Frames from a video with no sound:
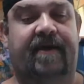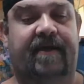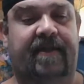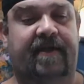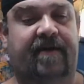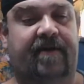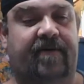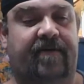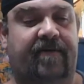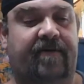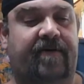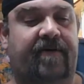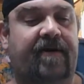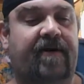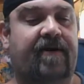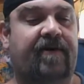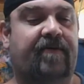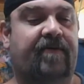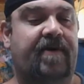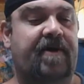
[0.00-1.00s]
and they're
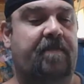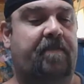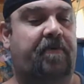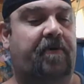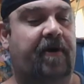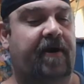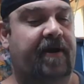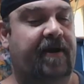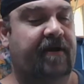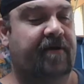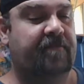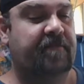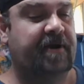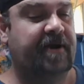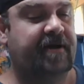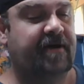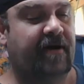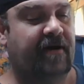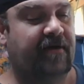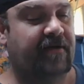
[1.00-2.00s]
reprinting them in
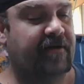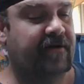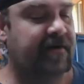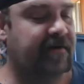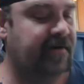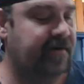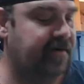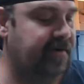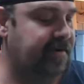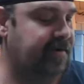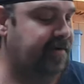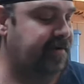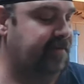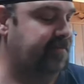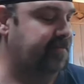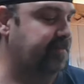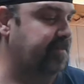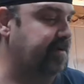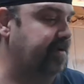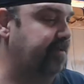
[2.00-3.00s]
color.
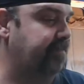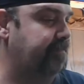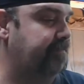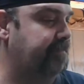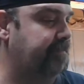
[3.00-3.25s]
But